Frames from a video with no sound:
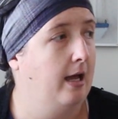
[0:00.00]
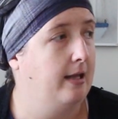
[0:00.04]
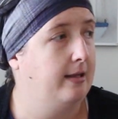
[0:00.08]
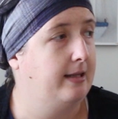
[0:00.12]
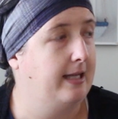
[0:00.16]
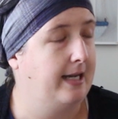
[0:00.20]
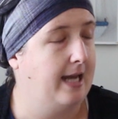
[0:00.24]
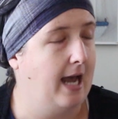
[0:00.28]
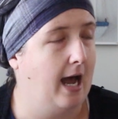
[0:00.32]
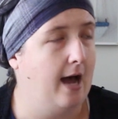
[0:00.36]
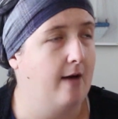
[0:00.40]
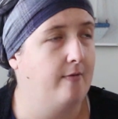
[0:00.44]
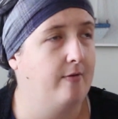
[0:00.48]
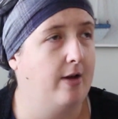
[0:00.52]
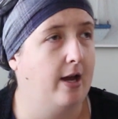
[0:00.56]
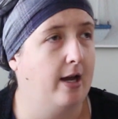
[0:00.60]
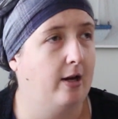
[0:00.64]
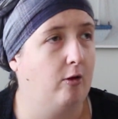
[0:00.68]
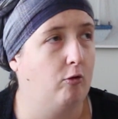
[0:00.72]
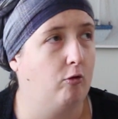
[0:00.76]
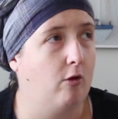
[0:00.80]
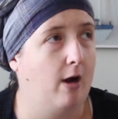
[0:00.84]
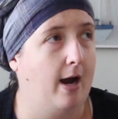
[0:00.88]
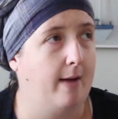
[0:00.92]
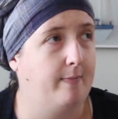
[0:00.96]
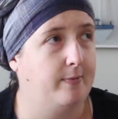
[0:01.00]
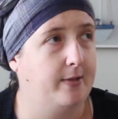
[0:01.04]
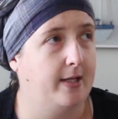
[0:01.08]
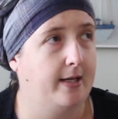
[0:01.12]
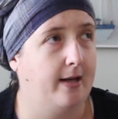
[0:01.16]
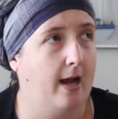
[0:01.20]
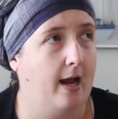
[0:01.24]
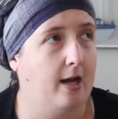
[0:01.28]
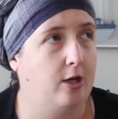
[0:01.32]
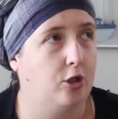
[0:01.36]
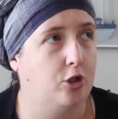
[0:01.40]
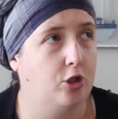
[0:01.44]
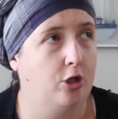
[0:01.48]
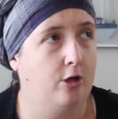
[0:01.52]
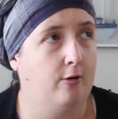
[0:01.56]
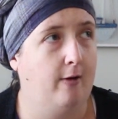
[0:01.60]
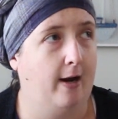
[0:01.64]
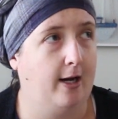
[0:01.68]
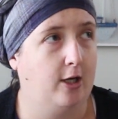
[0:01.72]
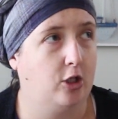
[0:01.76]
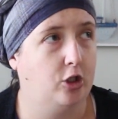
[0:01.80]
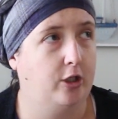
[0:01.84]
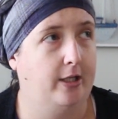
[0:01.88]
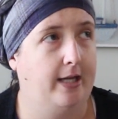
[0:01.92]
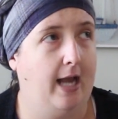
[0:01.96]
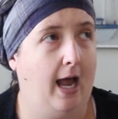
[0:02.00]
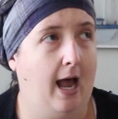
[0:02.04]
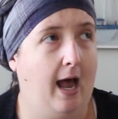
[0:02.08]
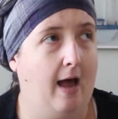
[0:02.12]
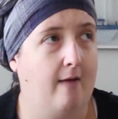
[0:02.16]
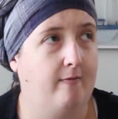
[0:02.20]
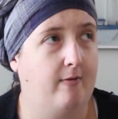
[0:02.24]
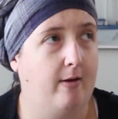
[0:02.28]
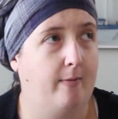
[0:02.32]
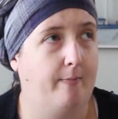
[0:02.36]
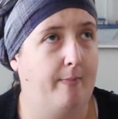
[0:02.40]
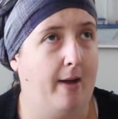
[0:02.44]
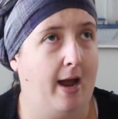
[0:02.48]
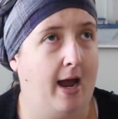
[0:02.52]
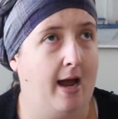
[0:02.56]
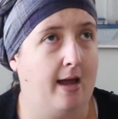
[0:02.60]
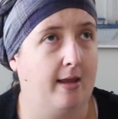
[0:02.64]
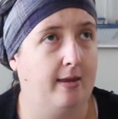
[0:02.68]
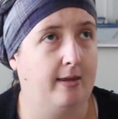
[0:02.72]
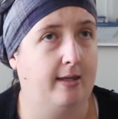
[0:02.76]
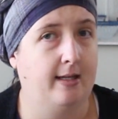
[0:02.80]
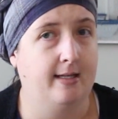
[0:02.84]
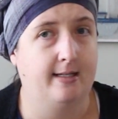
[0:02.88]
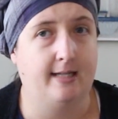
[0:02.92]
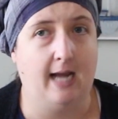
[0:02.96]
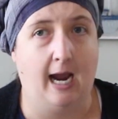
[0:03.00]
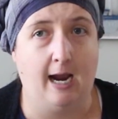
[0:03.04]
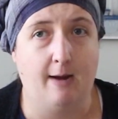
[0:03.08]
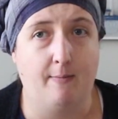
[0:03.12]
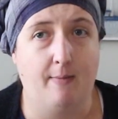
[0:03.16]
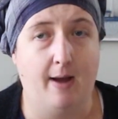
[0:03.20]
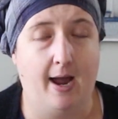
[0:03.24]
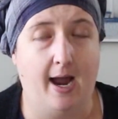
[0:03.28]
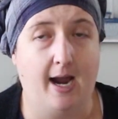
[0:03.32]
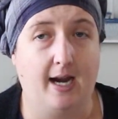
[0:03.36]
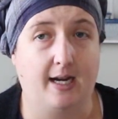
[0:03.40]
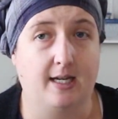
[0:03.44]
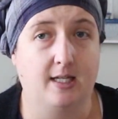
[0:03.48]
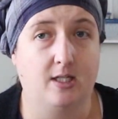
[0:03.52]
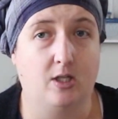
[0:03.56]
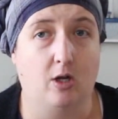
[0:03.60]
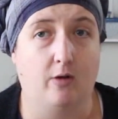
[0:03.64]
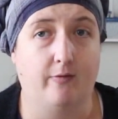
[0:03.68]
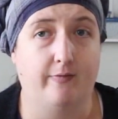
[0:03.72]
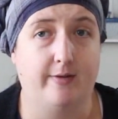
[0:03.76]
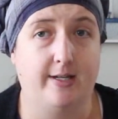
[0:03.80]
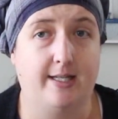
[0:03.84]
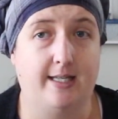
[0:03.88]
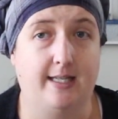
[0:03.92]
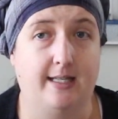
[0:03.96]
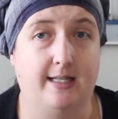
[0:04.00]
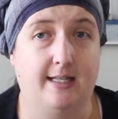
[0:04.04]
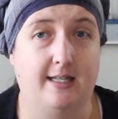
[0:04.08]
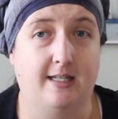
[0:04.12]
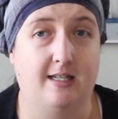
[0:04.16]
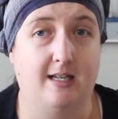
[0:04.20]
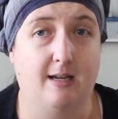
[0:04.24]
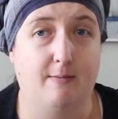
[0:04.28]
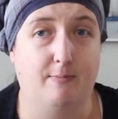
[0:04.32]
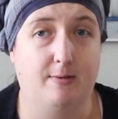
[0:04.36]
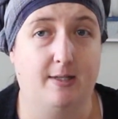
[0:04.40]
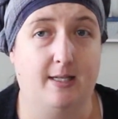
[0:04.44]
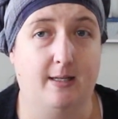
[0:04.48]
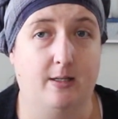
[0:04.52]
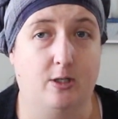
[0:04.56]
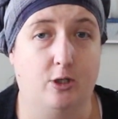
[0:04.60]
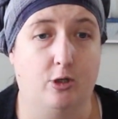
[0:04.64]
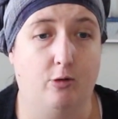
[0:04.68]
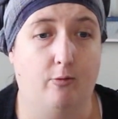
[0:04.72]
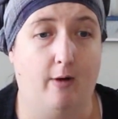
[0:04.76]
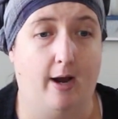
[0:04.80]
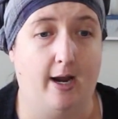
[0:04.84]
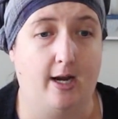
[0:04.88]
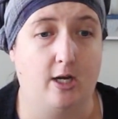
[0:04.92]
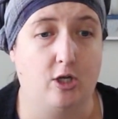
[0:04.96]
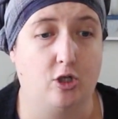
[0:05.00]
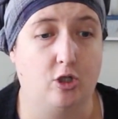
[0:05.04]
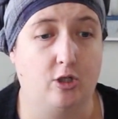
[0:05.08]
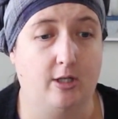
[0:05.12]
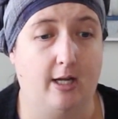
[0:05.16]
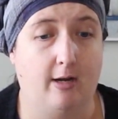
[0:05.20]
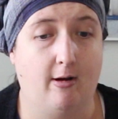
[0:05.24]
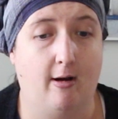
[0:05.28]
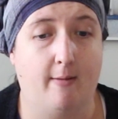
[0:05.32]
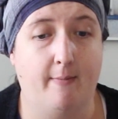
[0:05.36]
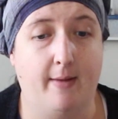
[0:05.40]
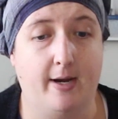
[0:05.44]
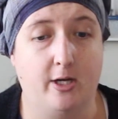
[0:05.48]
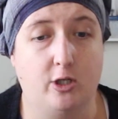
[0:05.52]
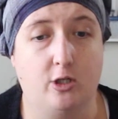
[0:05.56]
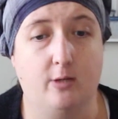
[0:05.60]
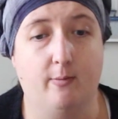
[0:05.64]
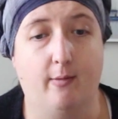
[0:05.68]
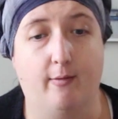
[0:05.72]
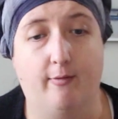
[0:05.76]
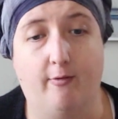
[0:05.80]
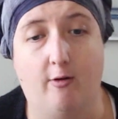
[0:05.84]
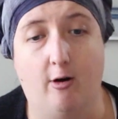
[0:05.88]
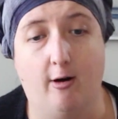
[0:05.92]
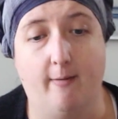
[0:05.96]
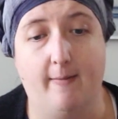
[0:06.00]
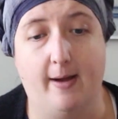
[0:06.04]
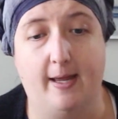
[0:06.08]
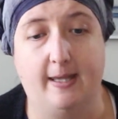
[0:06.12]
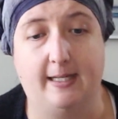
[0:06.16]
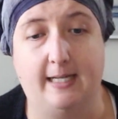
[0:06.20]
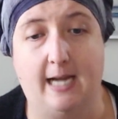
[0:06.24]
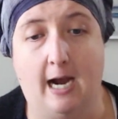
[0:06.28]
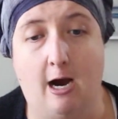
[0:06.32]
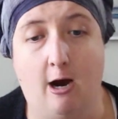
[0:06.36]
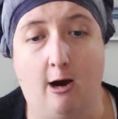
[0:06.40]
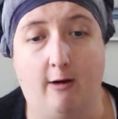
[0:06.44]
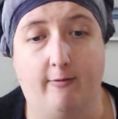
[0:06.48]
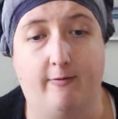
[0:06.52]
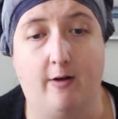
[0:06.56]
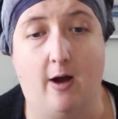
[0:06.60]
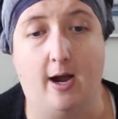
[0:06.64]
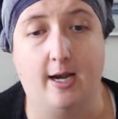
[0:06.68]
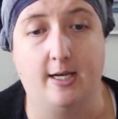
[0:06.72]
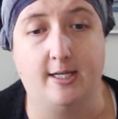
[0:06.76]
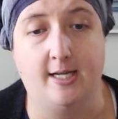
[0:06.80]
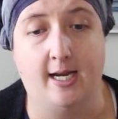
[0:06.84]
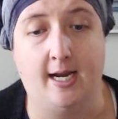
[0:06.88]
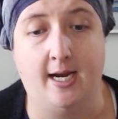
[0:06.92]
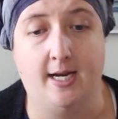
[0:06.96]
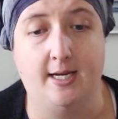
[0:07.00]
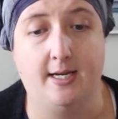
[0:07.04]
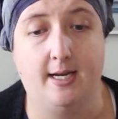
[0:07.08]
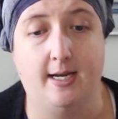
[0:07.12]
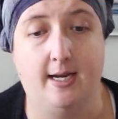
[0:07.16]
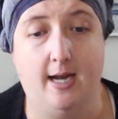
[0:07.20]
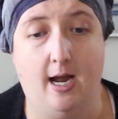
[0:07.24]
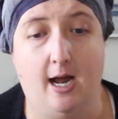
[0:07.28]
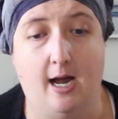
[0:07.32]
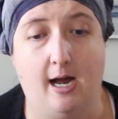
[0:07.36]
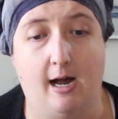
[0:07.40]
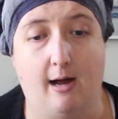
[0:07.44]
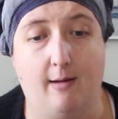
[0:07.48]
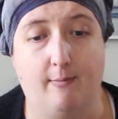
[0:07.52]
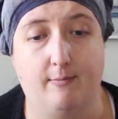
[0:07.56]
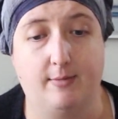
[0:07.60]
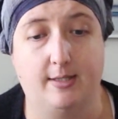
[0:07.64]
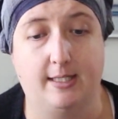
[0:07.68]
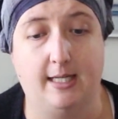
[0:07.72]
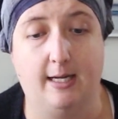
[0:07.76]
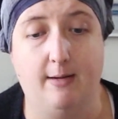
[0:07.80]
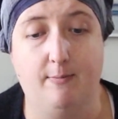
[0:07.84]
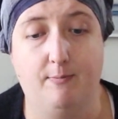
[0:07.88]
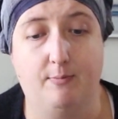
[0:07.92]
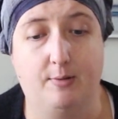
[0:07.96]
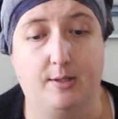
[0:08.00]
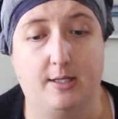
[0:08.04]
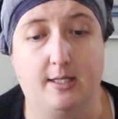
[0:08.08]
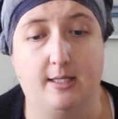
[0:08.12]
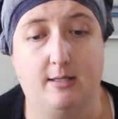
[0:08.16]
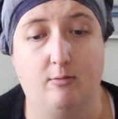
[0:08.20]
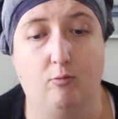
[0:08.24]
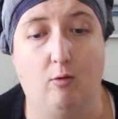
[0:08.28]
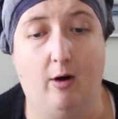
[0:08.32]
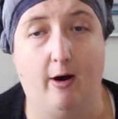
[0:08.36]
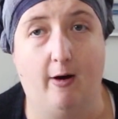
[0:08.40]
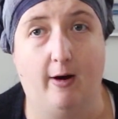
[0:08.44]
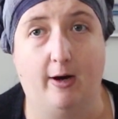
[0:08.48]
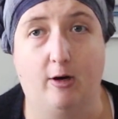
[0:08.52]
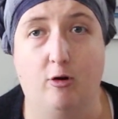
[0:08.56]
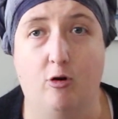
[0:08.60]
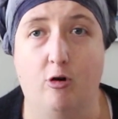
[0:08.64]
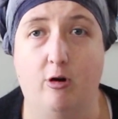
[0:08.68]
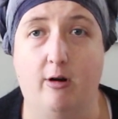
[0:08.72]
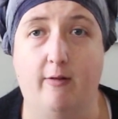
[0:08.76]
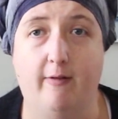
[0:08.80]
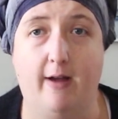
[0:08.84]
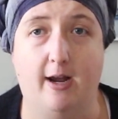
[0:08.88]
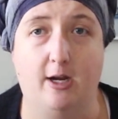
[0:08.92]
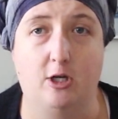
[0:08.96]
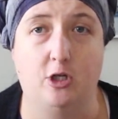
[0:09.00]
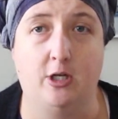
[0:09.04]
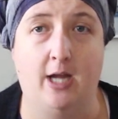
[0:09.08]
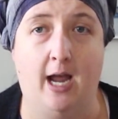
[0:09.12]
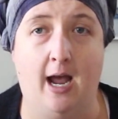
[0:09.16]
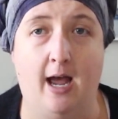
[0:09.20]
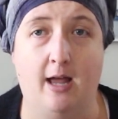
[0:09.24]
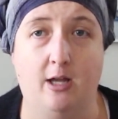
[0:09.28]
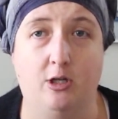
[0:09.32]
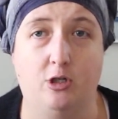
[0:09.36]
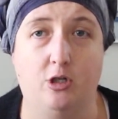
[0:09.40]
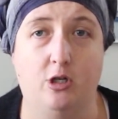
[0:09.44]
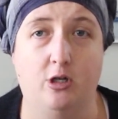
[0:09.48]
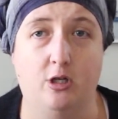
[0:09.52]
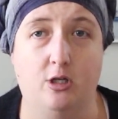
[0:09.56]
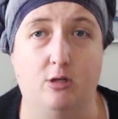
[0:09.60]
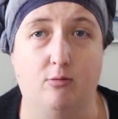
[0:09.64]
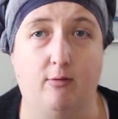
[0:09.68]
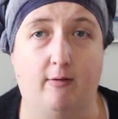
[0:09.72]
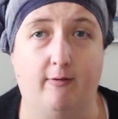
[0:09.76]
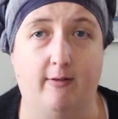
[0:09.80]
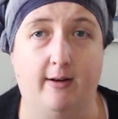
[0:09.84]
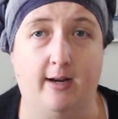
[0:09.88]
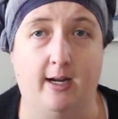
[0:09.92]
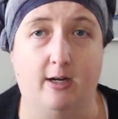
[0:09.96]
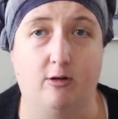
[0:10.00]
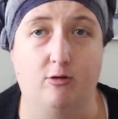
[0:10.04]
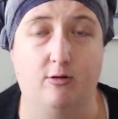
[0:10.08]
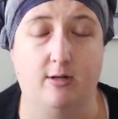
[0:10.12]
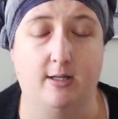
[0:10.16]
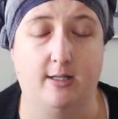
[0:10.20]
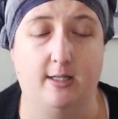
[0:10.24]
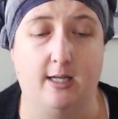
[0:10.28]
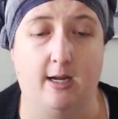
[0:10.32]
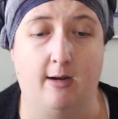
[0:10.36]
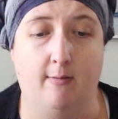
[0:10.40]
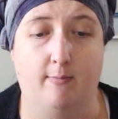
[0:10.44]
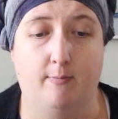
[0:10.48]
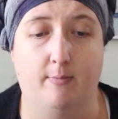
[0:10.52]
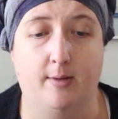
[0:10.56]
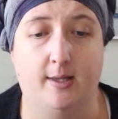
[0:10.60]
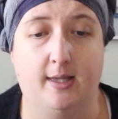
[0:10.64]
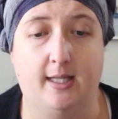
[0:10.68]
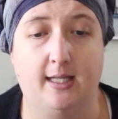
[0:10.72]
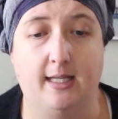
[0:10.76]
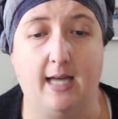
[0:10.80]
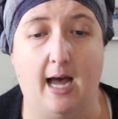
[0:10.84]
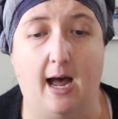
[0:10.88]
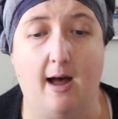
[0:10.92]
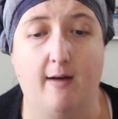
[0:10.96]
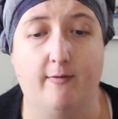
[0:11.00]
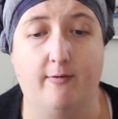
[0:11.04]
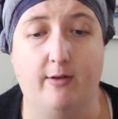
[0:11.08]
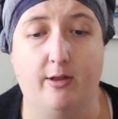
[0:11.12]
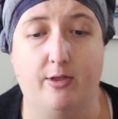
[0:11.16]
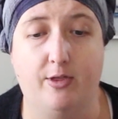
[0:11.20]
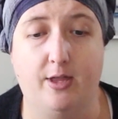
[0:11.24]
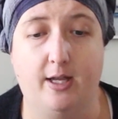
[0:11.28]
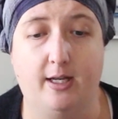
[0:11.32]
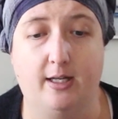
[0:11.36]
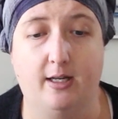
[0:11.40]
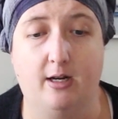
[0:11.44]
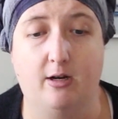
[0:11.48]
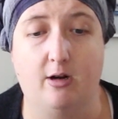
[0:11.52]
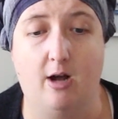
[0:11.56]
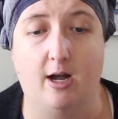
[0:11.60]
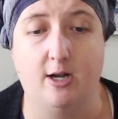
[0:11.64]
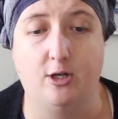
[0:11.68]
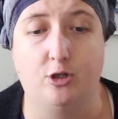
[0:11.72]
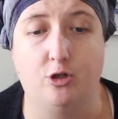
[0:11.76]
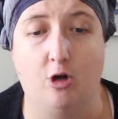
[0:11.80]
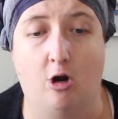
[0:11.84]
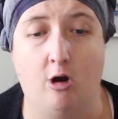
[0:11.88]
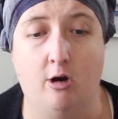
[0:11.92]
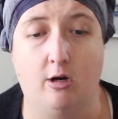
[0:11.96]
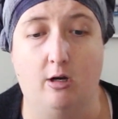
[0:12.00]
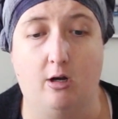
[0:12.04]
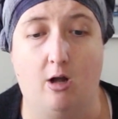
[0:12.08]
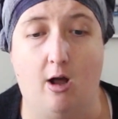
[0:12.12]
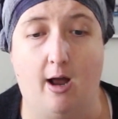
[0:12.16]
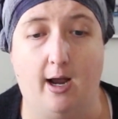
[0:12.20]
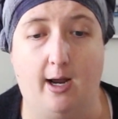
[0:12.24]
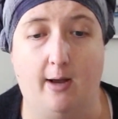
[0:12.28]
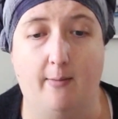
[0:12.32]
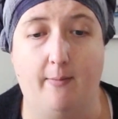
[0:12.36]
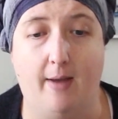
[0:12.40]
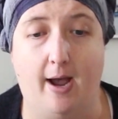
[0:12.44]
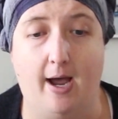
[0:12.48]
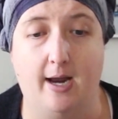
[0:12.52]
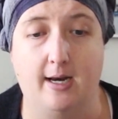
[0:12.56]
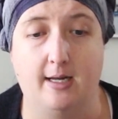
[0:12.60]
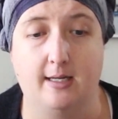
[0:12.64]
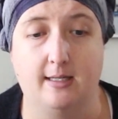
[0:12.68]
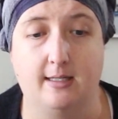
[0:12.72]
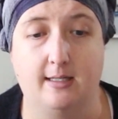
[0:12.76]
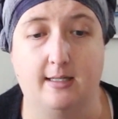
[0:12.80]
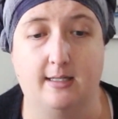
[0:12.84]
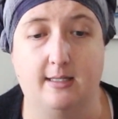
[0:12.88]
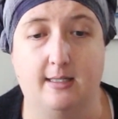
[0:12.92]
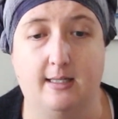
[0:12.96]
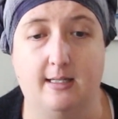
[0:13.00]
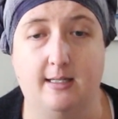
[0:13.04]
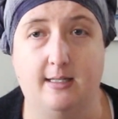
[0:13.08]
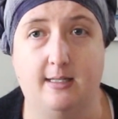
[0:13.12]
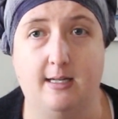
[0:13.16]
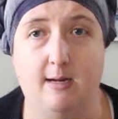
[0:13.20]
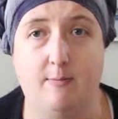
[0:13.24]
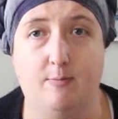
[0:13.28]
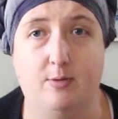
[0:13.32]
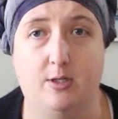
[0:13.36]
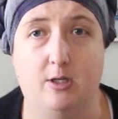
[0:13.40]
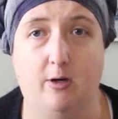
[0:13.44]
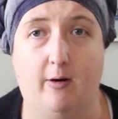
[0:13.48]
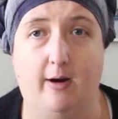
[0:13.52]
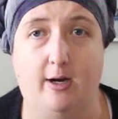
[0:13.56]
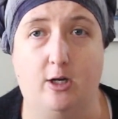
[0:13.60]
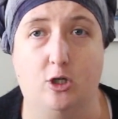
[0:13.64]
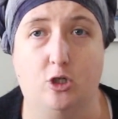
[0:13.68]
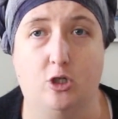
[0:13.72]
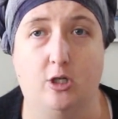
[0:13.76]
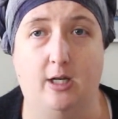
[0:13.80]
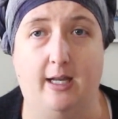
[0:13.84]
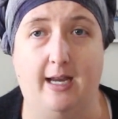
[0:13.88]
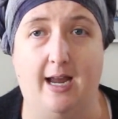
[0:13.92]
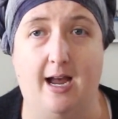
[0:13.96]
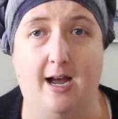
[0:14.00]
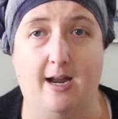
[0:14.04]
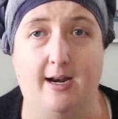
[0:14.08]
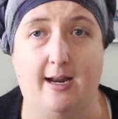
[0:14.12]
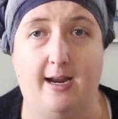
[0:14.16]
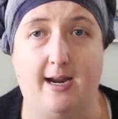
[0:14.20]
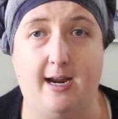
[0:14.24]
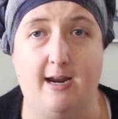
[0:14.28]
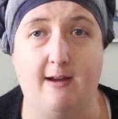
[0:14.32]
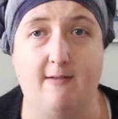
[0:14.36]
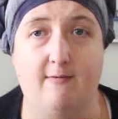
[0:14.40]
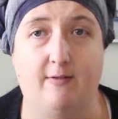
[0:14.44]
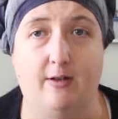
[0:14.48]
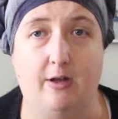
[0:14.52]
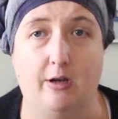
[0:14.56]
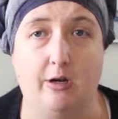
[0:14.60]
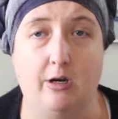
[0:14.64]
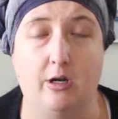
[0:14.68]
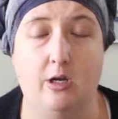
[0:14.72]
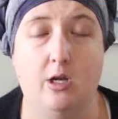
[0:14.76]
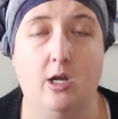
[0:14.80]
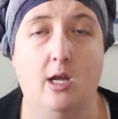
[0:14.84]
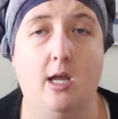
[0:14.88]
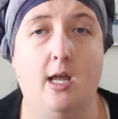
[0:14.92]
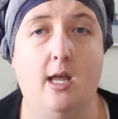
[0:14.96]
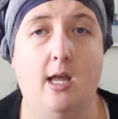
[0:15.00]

The other gripe that I do actually have about the day pack is obviously the zip situation. Now, I mentioned before about the RFID zips, where it could have actually used with an extra zip, but the other thing that I don't like about it is the zips are actually uneven.